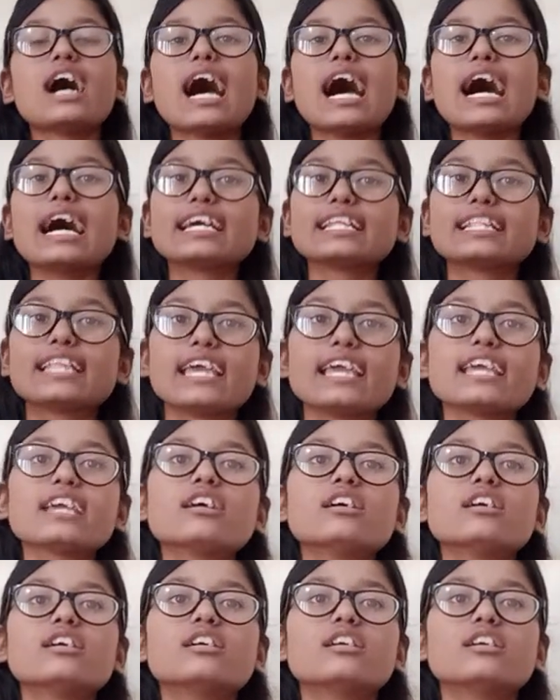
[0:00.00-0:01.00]
I think
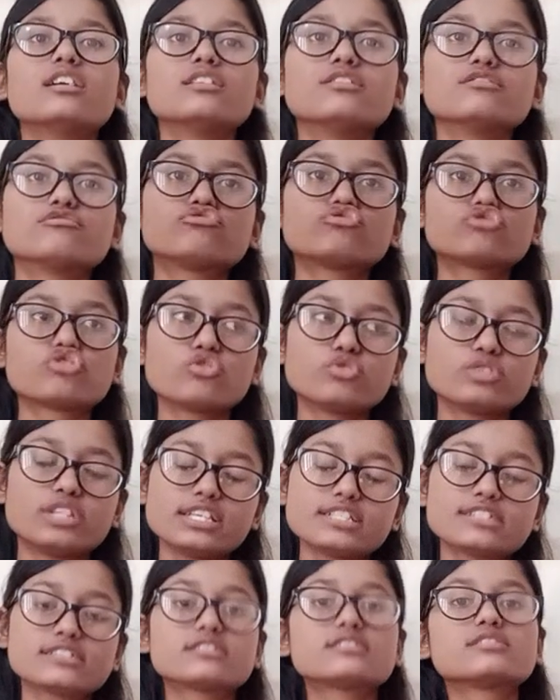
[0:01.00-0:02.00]
through
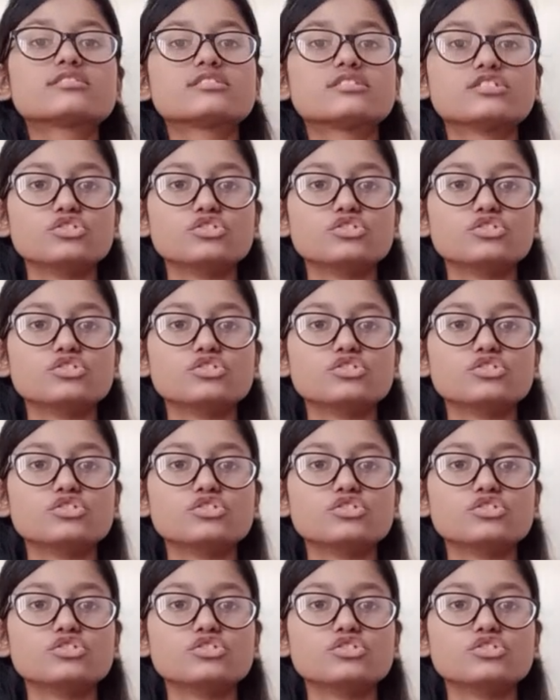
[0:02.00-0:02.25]
this